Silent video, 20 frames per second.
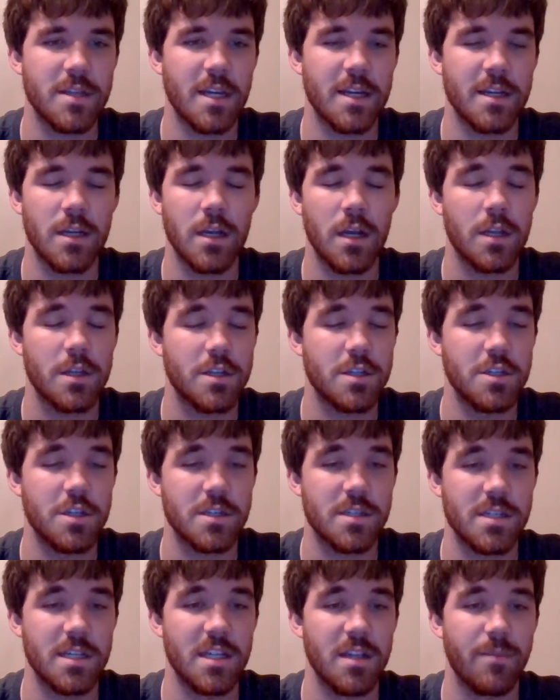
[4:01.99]
They can
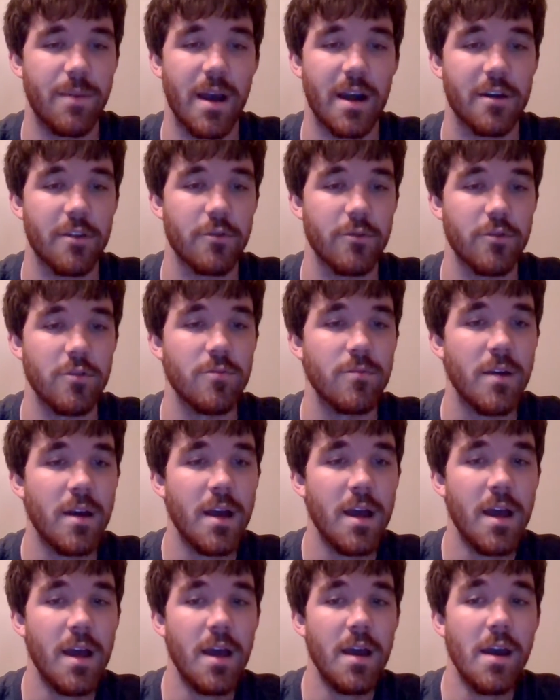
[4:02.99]
just sit in the back of the room
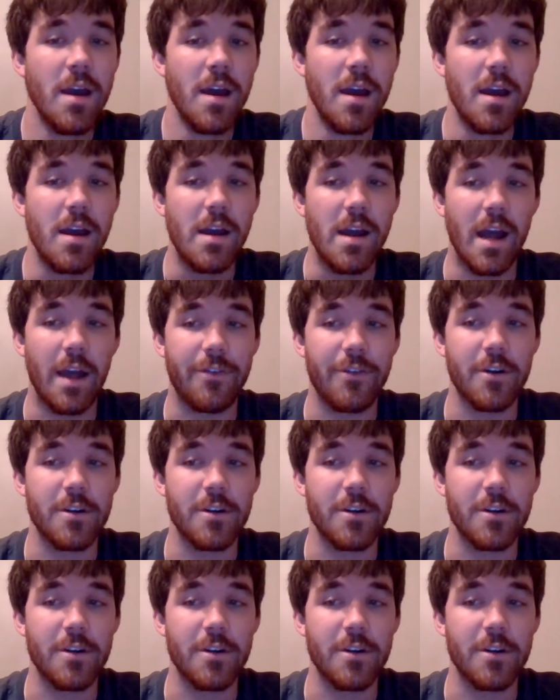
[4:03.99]
at